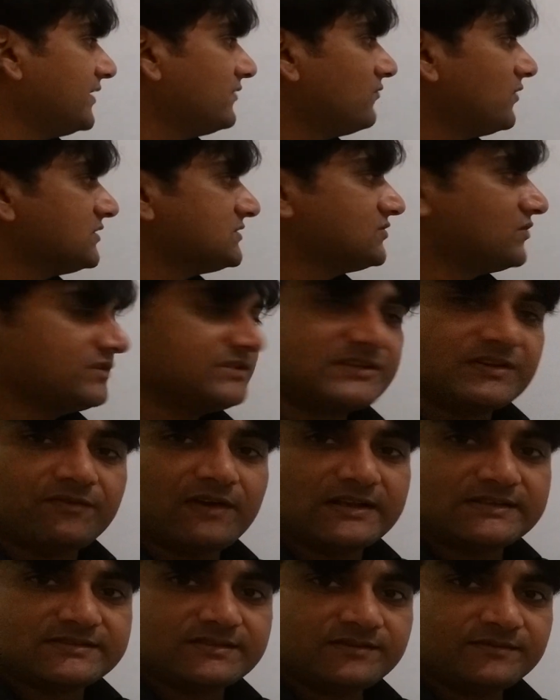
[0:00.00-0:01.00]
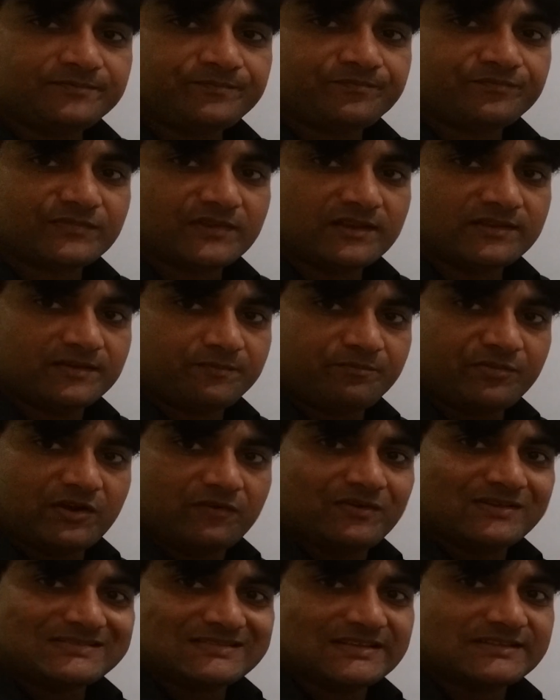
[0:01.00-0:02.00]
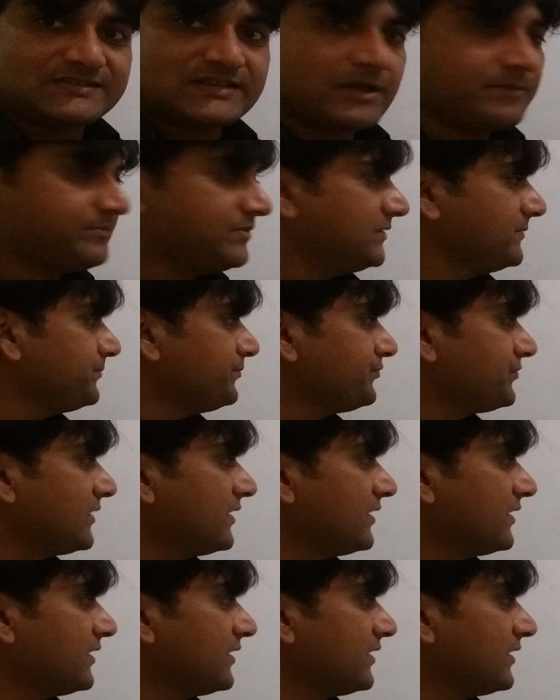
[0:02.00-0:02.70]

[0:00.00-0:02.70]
It was your divisor in the previous example.